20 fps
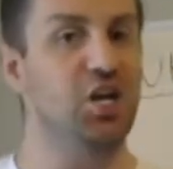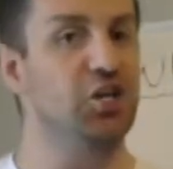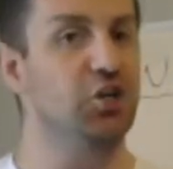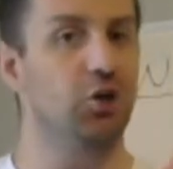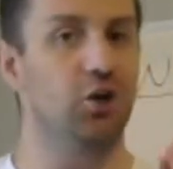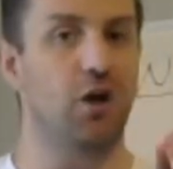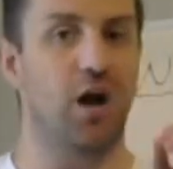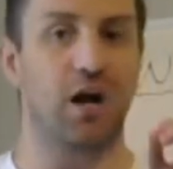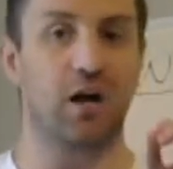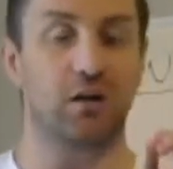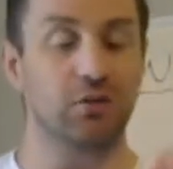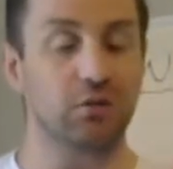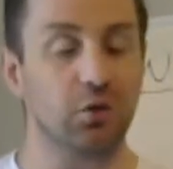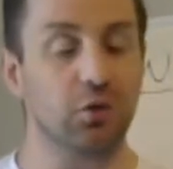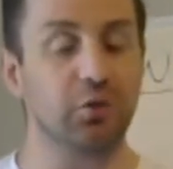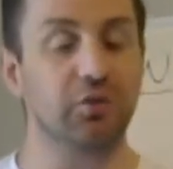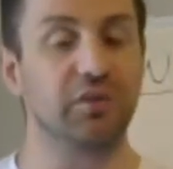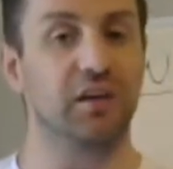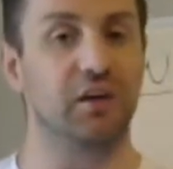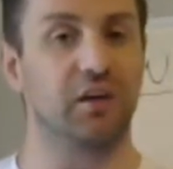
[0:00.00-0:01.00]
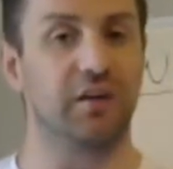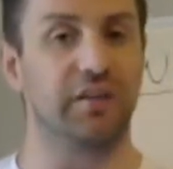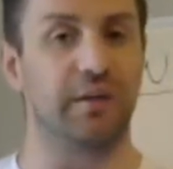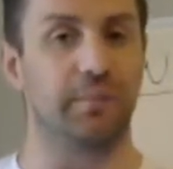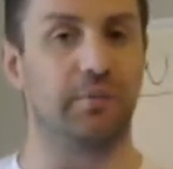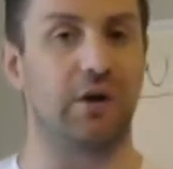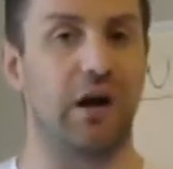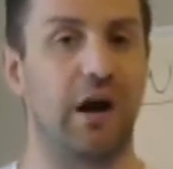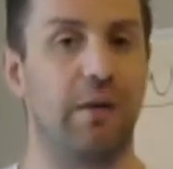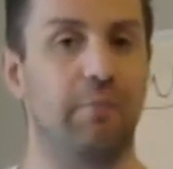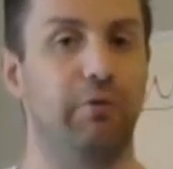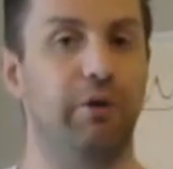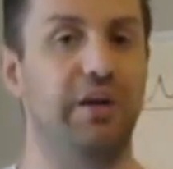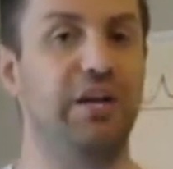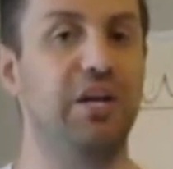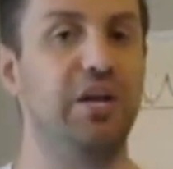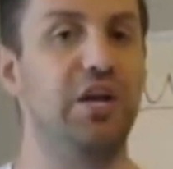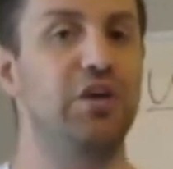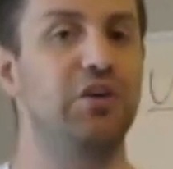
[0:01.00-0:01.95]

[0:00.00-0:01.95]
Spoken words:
you're not closing on the property.